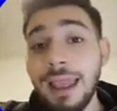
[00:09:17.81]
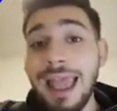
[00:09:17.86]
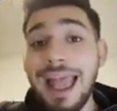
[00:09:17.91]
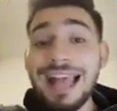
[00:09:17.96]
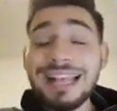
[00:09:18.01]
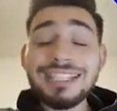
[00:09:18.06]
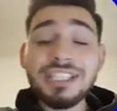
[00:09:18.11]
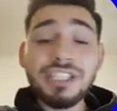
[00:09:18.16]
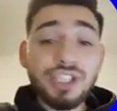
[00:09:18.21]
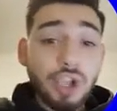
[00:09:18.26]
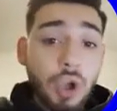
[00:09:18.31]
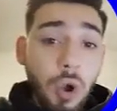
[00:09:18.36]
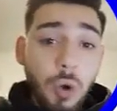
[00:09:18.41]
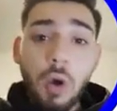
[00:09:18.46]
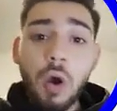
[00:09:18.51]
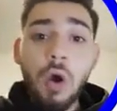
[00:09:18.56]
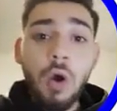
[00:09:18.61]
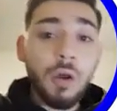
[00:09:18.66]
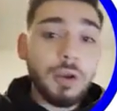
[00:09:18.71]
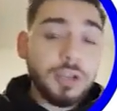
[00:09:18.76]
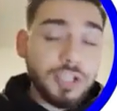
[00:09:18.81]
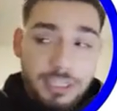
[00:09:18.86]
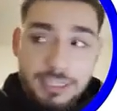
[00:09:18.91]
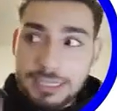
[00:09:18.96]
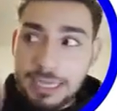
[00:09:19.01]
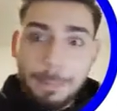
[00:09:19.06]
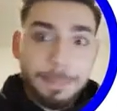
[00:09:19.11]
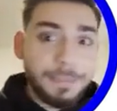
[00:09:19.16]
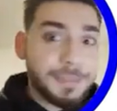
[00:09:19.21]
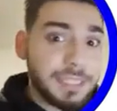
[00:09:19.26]
And so on. Just
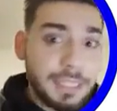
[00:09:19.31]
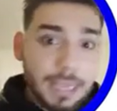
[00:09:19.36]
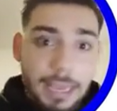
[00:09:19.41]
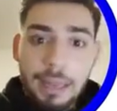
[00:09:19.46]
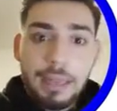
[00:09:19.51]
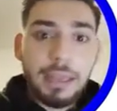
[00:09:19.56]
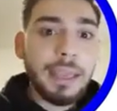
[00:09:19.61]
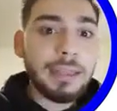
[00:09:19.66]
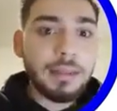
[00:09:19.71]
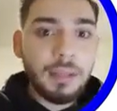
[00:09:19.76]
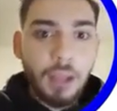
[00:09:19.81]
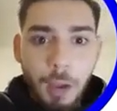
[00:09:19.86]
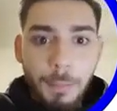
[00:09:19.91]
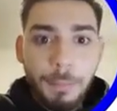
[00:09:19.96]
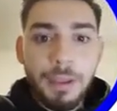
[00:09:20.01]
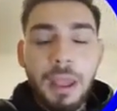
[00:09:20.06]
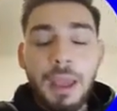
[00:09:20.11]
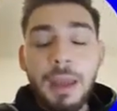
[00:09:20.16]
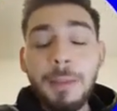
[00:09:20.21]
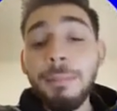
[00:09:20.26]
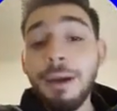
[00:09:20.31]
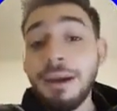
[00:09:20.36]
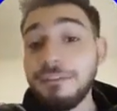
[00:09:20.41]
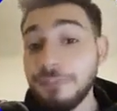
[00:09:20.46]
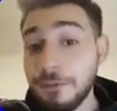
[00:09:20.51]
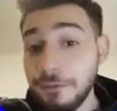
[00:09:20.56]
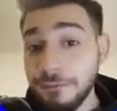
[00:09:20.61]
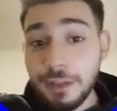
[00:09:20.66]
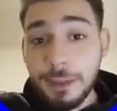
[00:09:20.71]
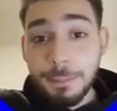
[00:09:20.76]
keep scaling it up by
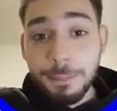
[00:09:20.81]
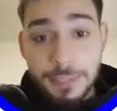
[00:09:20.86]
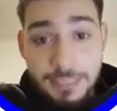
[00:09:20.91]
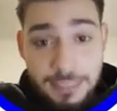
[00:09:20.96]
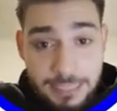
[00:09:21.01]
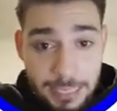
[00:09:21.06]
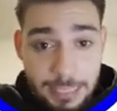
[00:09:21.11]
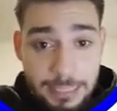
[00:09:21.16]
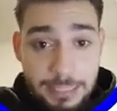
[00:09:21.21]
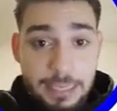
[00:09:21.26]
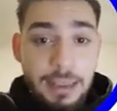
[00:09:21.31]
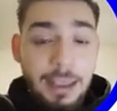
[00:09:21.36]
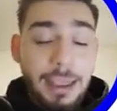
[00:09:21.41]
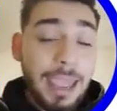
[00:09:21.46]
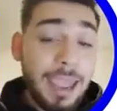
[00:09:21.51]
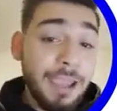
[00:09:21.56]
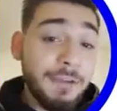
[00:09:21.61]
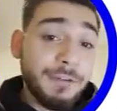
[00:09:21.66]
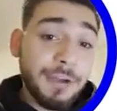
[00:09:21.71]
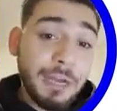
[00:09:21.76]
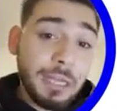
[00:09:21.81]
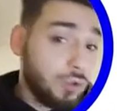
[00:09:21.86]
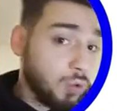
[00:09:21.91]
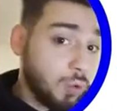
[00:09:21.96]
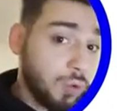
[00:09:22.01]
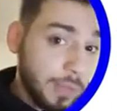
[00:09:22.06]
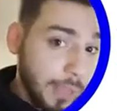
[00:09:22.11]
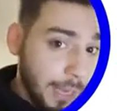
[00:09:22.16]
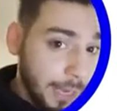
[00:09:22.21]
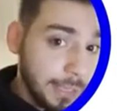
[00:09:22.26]
50% every
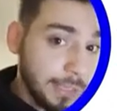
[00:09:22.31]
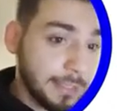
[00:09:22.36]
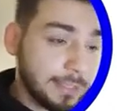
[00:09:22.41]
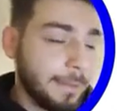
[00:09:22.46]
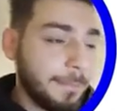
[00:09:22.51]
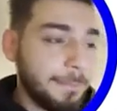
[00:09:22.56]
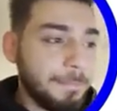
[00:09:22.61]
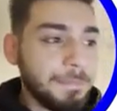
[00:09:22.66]
2 days.